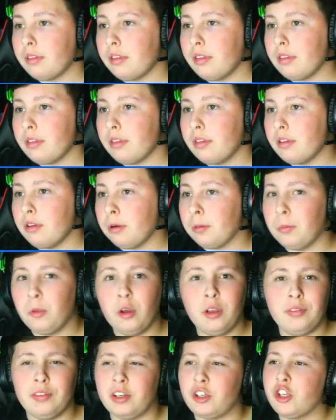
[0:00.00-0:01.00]
Or not
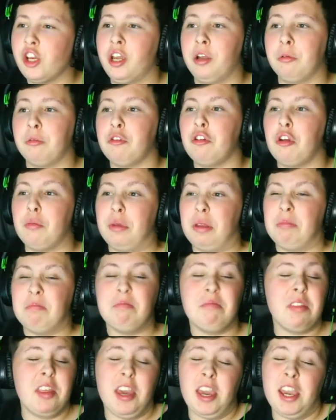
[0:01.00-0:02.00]
even a child, you know what I mean?
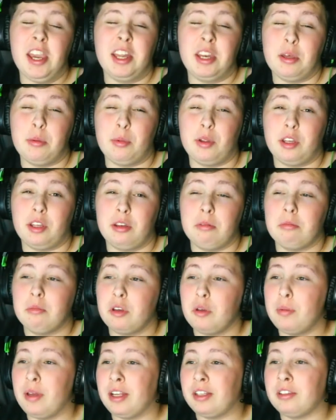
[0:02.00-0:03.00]
Anybody. Could
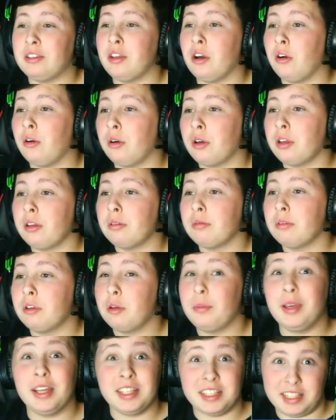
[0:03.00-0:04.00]
be a dog. Could be
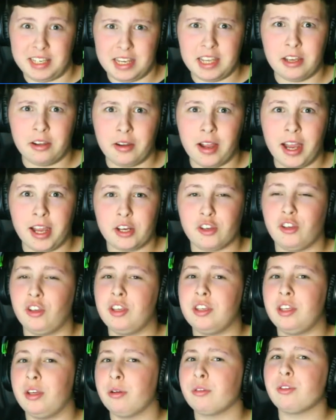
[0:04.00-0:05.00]
a deer, actually.
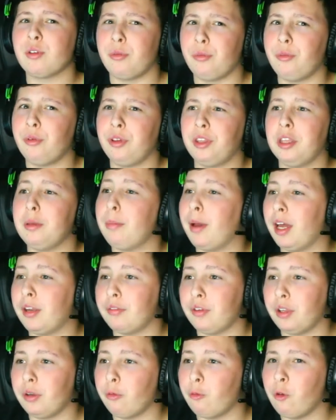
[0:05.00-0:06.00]
Deers are really bad for
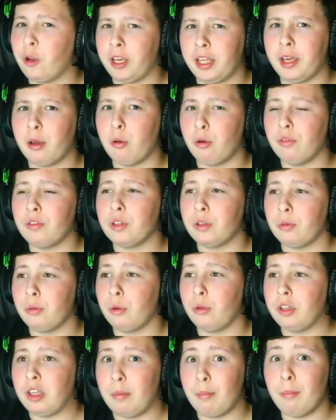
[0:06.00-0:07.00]
like running out over the road.
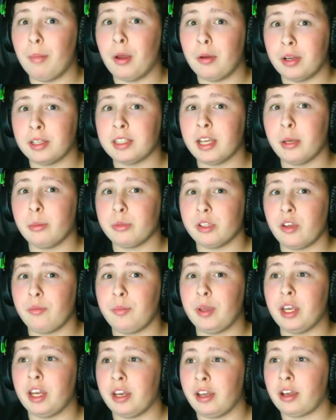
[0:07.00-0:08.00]
The amount of times I've been
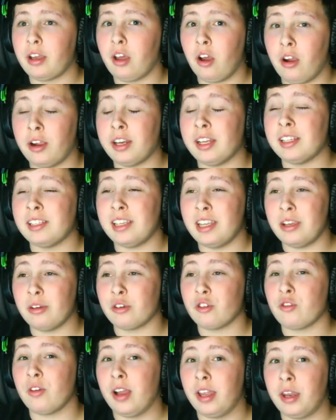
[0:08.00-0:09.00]
in a car and the deers
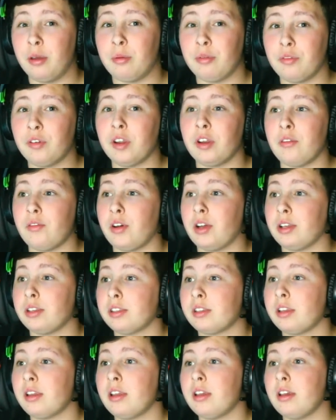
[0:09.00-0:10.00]
ran out in front of
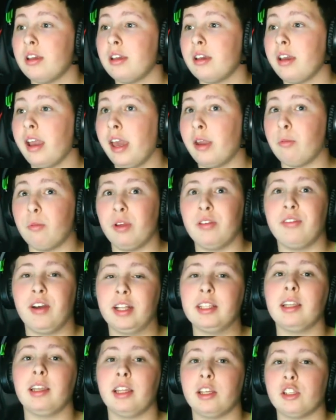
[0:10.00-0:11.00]
us, and we've had to
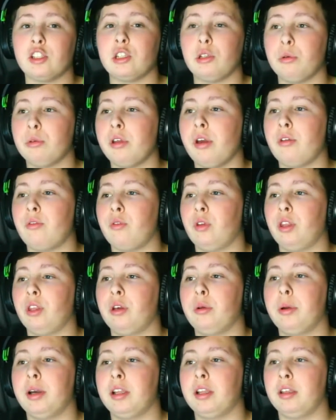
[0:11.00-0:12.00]
like slow down really
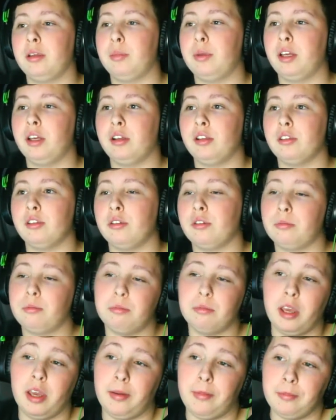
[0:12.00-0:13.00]
quickly because they're,
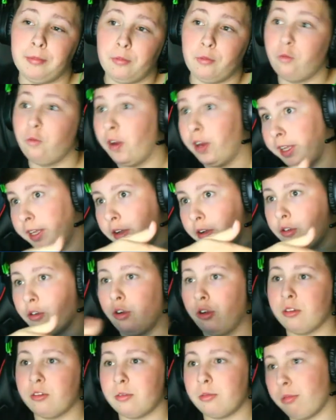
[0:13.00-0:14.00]
yeah, running
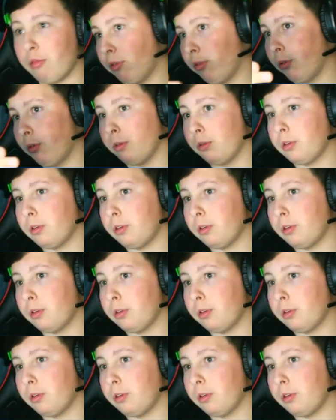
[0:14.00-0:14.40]
across the road.